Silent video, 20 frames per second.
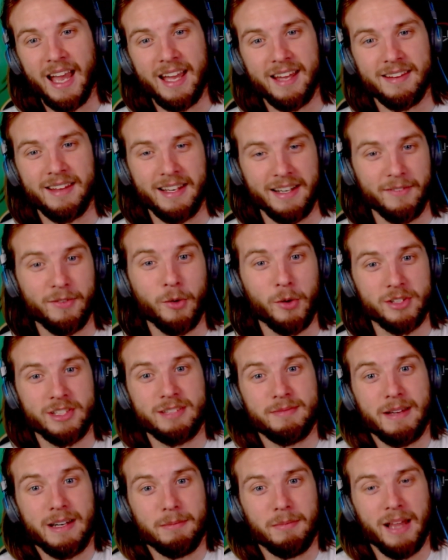And of course, it's
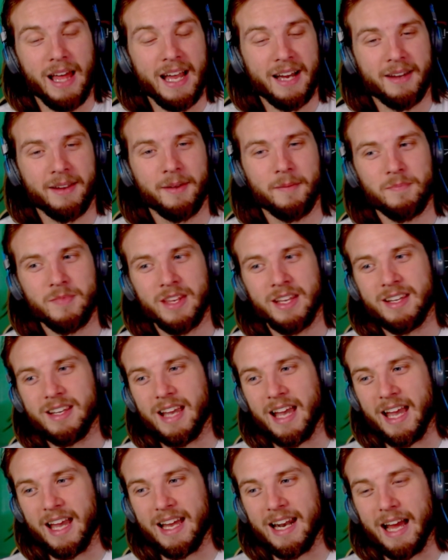Men in Black.
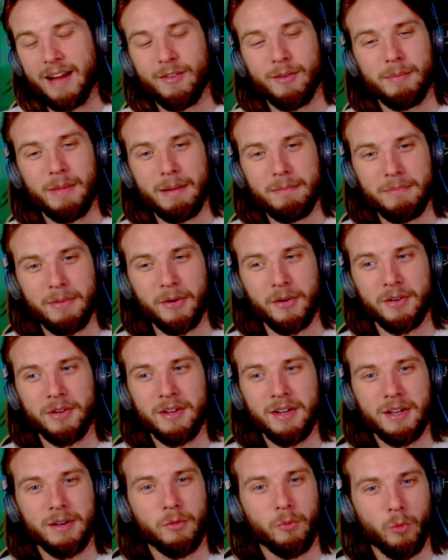And I remember
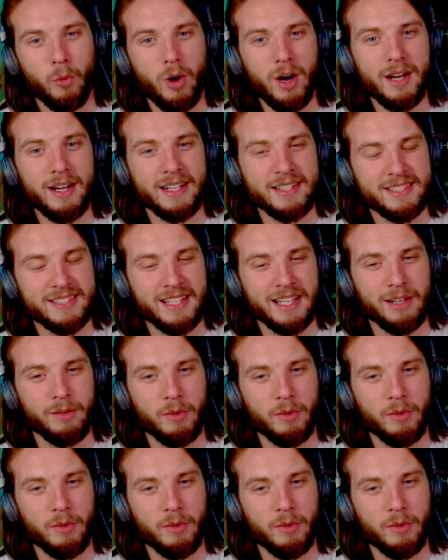one incident.